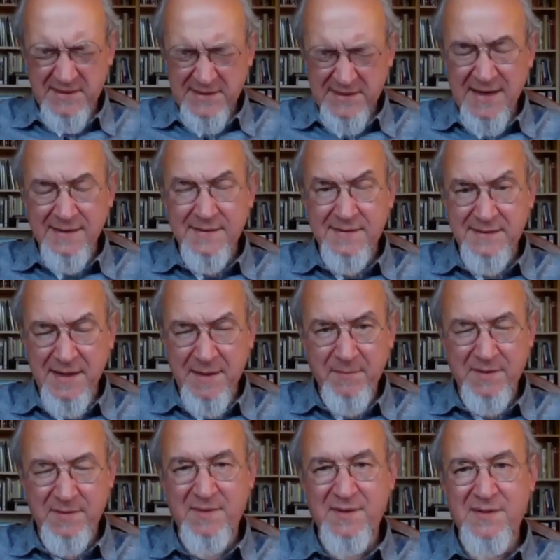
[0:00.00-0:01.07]
some, some
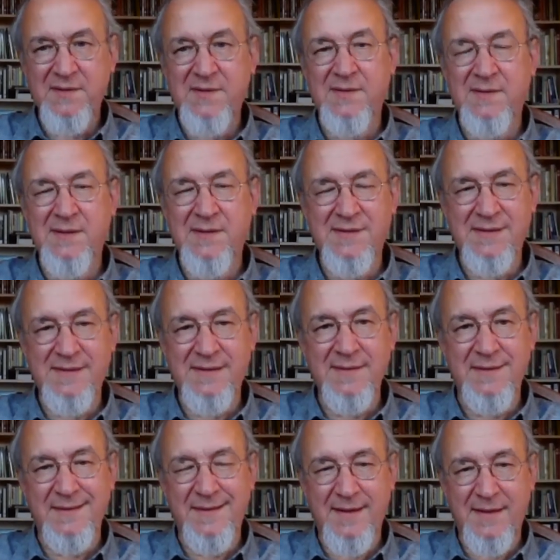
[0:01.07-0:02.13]
mathematicians are
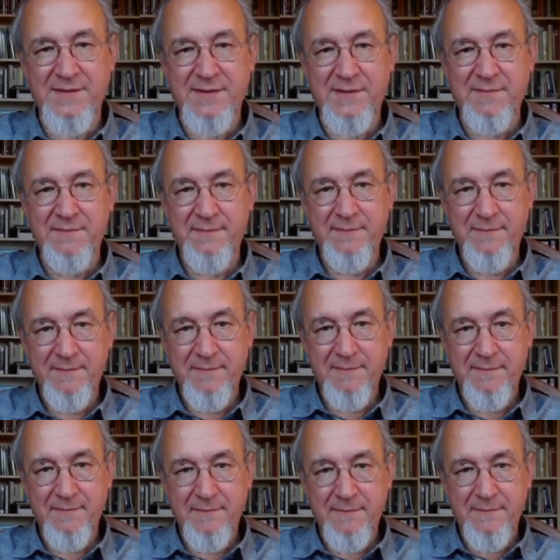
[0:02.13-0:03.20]
still in Russia.
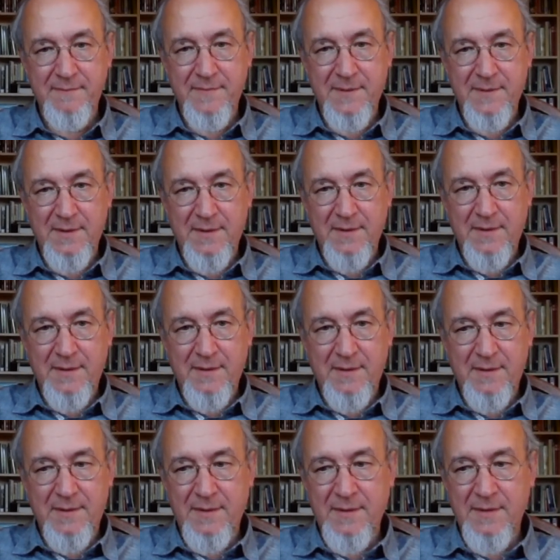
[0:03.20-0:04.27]

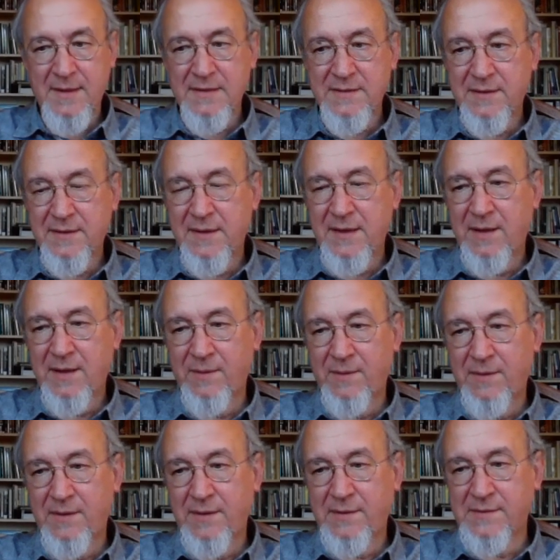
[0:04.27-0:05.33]
Uh, Russia
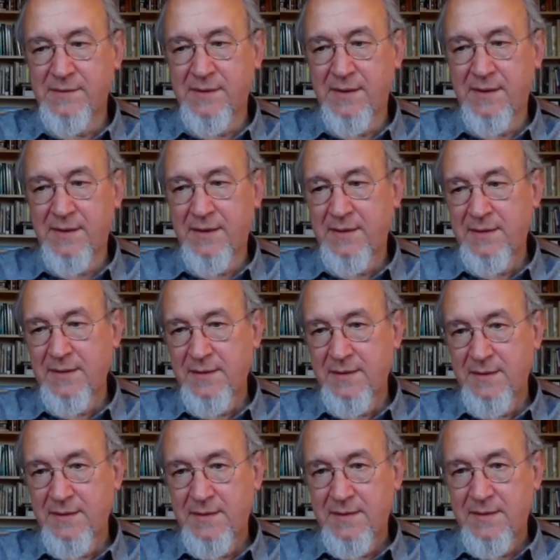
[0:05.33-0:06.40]
now is a,
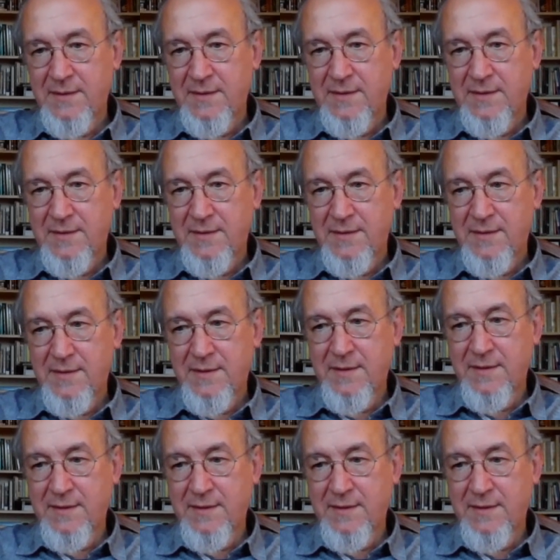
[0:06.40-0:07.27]
uh,